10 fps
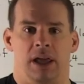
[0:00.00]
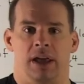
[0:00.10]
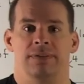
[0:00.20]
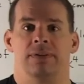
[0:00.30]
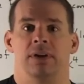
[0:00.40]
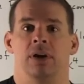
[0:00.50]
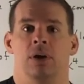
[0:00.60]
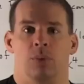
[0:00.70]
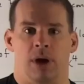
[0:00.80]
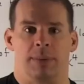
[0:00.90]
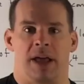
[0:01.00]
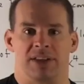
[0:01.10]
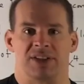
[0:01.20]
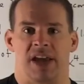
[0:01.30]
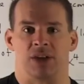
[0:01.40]
If when I apply
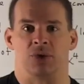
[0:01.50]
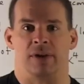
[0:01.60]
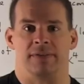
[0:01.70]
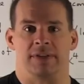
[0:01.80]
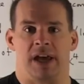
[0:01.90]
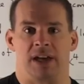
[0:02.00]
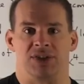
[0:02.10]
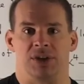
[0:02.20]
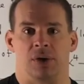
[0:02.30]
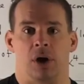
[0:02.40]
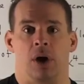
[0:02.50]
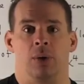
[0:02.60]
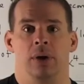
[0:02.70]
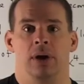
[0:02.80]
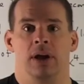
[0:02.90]
the second derivative to
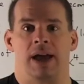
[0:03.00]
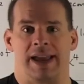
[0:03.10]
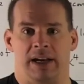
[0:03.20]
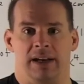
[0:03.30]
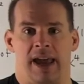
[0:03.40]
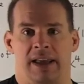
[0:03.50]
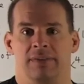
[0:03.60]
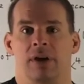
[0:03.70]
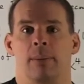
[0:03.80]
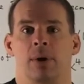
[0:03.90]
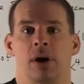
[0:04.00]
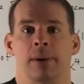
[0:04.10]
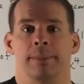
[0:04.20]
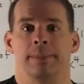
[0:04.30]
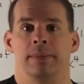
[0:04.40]
x0, I get a negative
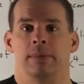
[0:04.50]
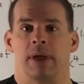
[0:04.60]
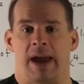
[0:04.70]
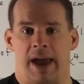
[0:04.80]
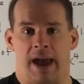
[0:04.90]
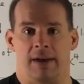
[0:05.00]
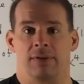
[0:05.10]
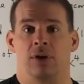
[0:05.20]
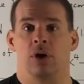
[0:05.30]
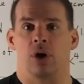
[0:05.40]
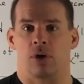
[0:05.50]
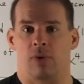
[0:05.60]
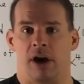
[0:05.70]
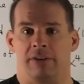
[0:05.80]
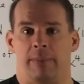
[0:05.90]
number. I have a
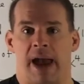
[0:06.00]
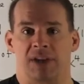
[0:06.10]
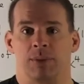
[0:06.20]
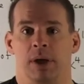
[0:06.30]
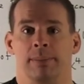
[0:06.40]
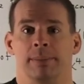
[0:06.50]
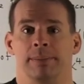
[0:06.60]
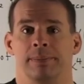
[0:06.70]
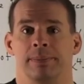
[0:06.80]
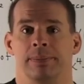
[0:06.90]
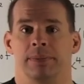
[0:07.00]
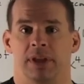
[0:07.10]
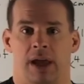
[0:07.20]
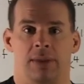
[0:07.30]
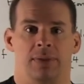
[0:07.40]
relative maximum.
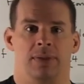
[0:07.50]
Okay,